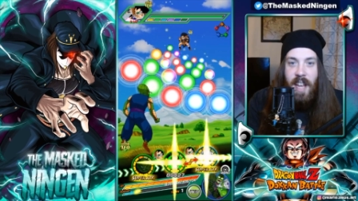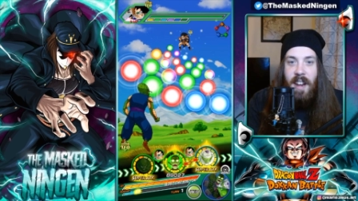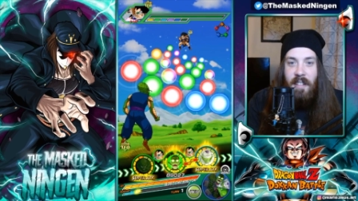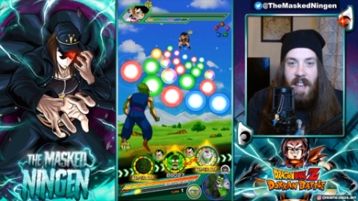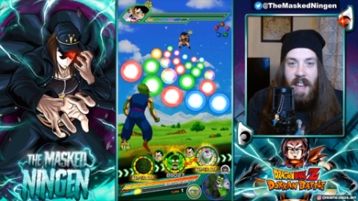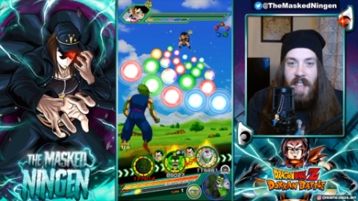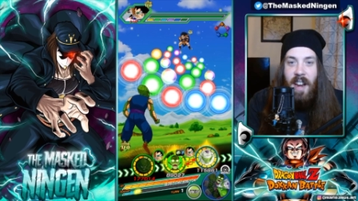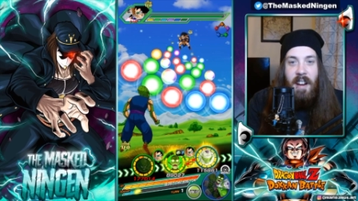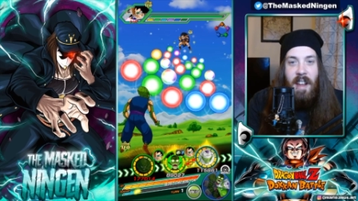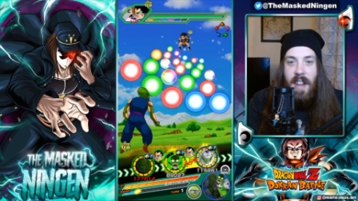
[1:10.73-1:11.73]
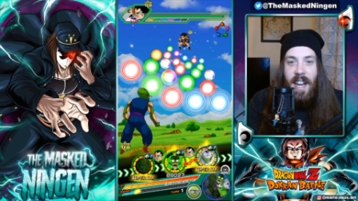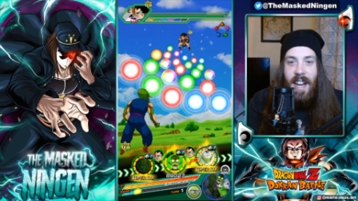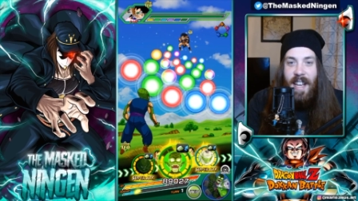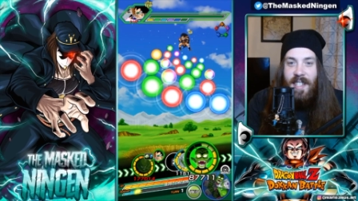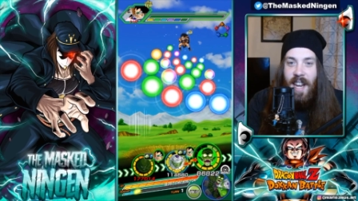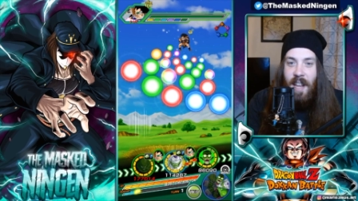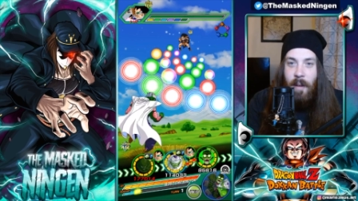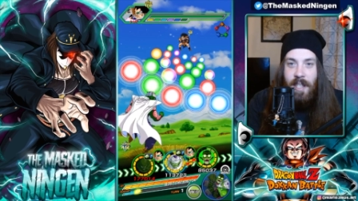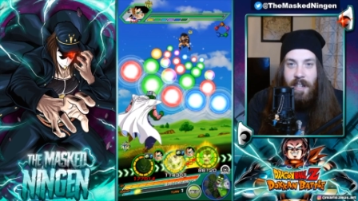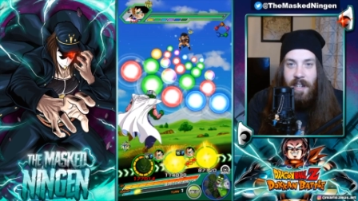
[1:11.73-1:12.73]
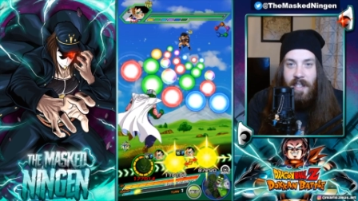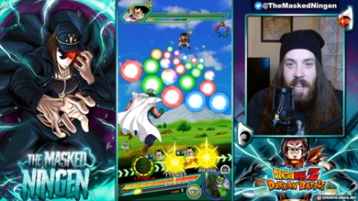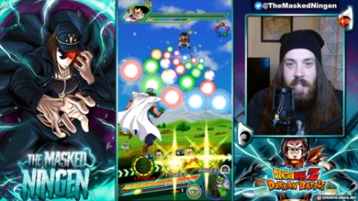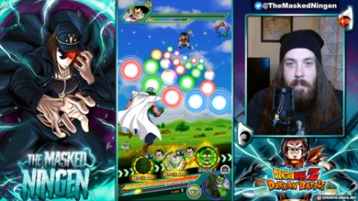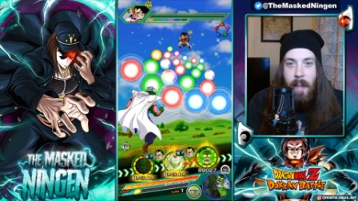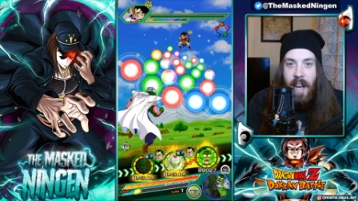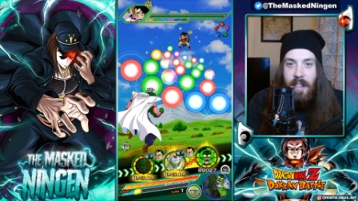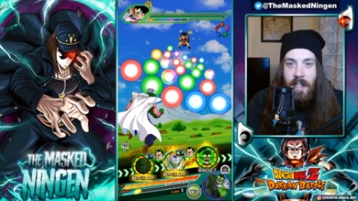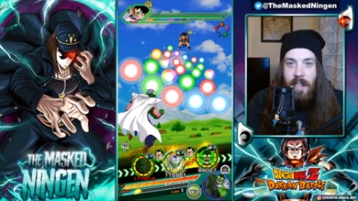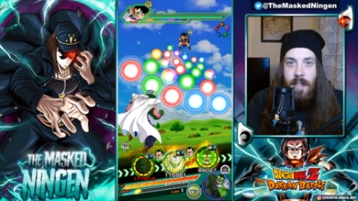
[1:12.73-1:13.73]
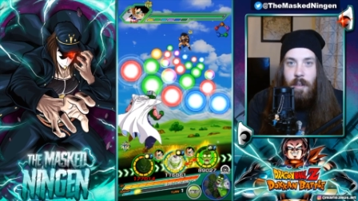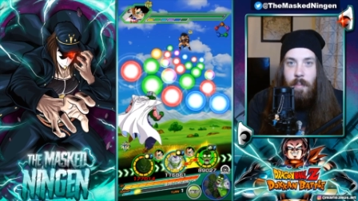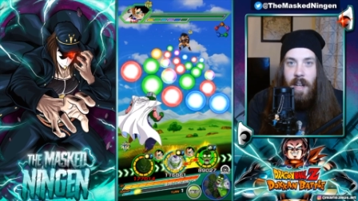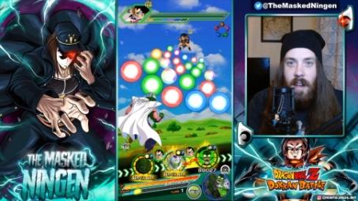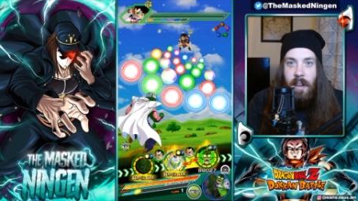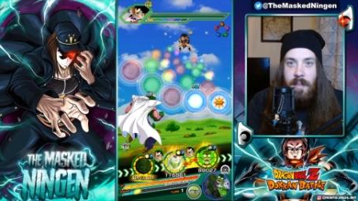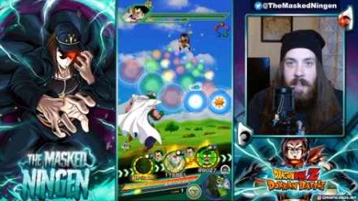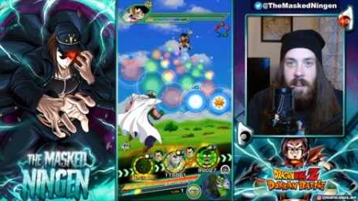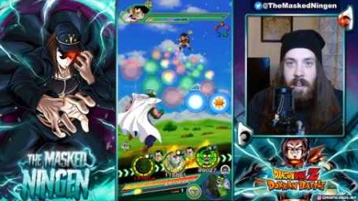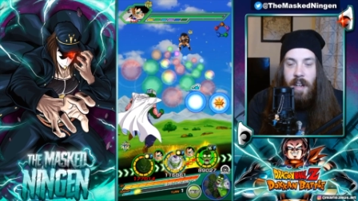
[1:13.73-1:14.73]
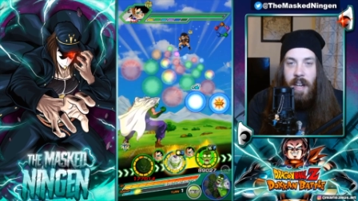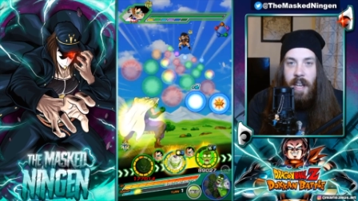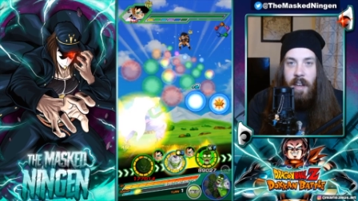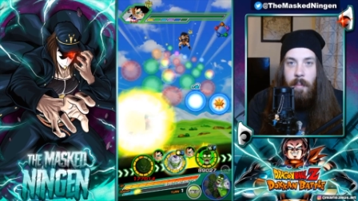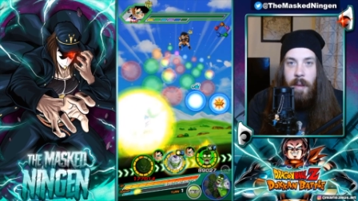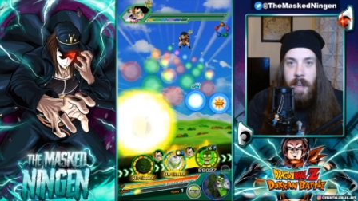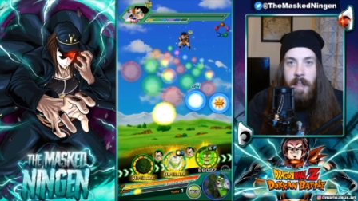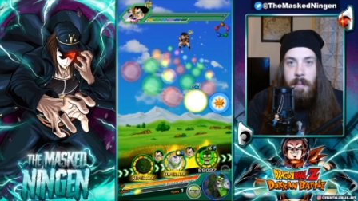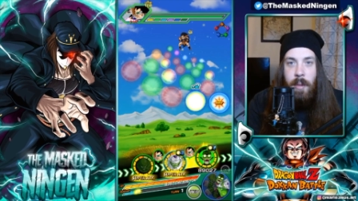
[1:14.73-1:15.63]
they don't get they don't have any links anyway, so it doesn't actually matter that the two Piccolos aren't going to link up here.